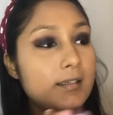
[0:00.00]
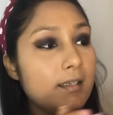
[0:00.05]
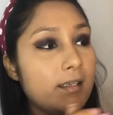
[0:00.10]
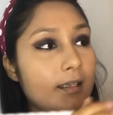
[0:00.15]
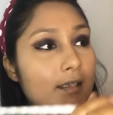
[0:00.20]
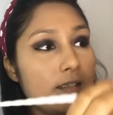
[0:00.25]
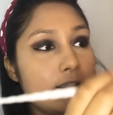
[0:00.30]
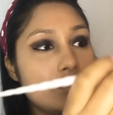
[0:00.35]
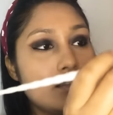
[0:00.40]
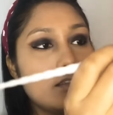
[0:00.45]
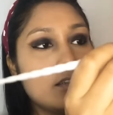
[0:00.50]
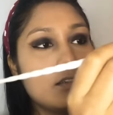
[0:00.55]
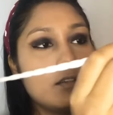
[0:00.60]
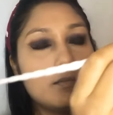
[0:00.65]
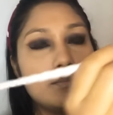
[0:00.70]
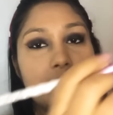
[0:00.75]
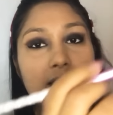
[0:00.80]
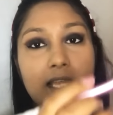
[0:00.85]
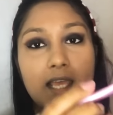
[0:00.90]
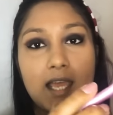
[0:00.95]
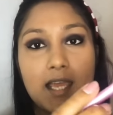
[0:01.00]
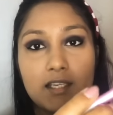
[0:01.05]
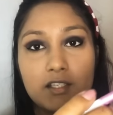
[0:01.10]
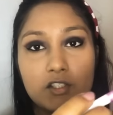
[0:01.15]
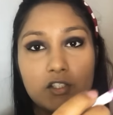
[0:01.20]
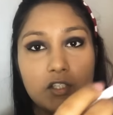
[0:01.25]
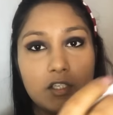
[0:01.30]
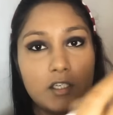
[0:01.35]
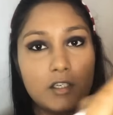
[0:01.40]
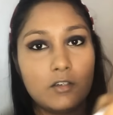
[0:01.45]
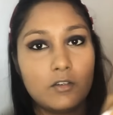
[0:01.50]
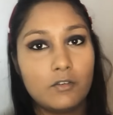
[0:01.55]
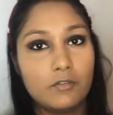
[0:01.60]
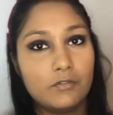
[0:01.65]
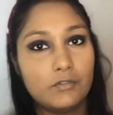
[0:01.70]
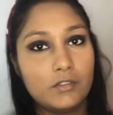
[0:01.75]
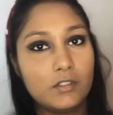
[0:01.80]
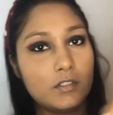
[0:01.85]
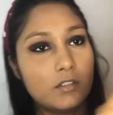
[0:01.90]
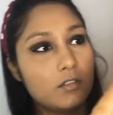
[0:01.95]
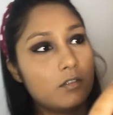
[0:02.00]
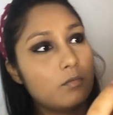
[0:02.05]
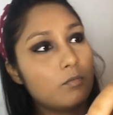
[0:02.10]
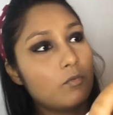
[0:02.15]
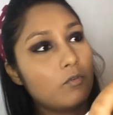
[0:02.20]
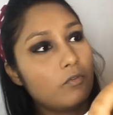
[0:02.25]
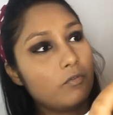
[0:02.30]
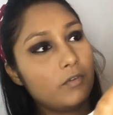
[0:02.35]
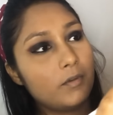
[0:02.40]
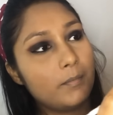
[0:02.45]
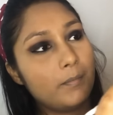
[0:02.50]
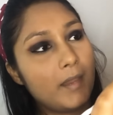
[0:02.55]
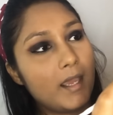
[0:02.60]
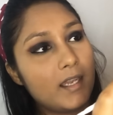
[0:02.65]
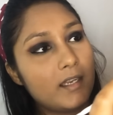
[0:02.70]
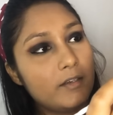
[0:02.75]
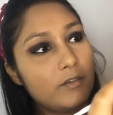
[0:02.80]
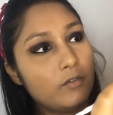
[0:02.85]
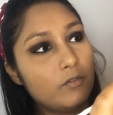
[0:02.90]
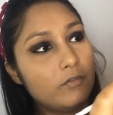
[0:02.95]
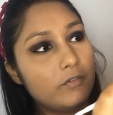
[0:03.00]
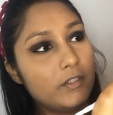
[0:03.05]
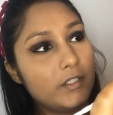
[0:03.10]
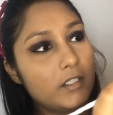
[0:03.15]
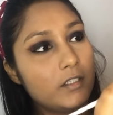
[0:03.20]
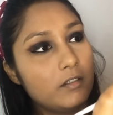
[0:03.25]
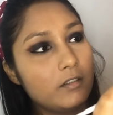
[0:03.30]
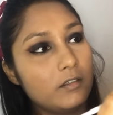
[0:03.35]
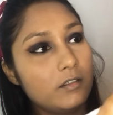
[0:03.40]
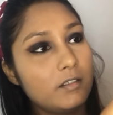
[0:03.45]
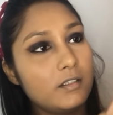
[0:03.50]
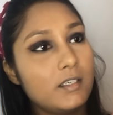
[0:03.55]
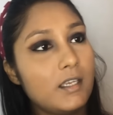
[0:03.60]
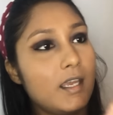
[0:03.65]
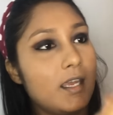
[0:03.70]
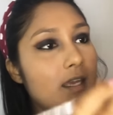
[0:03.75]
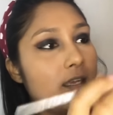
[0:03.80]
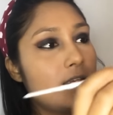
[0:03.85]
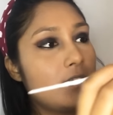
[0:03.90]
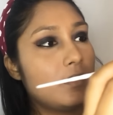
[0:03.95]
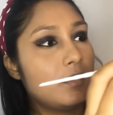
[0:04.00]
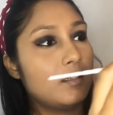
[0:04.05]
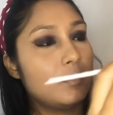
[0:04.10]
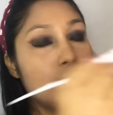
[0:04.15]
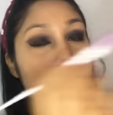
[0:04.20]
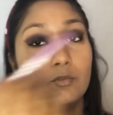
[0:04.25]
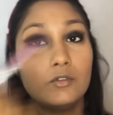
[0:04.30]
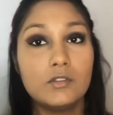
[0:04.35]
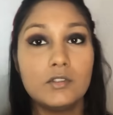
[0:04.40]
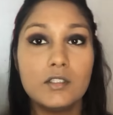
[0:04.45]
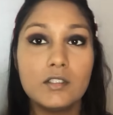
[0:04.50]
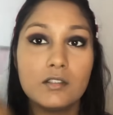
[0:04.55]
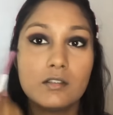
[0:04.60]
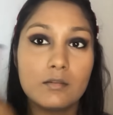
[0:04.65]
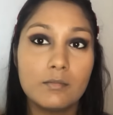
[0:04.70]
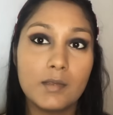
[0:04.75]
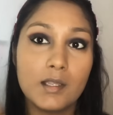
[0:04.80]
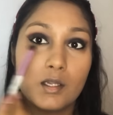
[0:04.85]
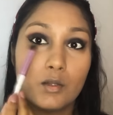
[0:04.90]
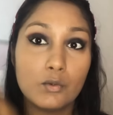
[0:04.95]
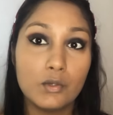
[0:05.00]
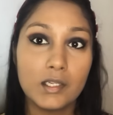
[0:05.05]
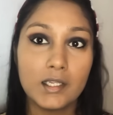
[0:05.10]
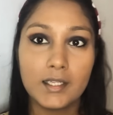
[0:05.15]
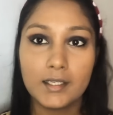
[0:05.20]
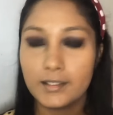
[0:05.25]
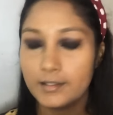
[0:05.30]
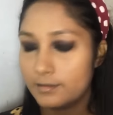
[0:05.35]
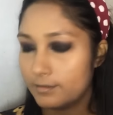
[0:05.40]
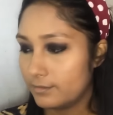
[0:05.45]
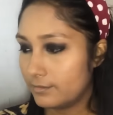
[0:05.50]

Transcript: Take the black shade of this Morphe palette over here and I'll put this in my lower line.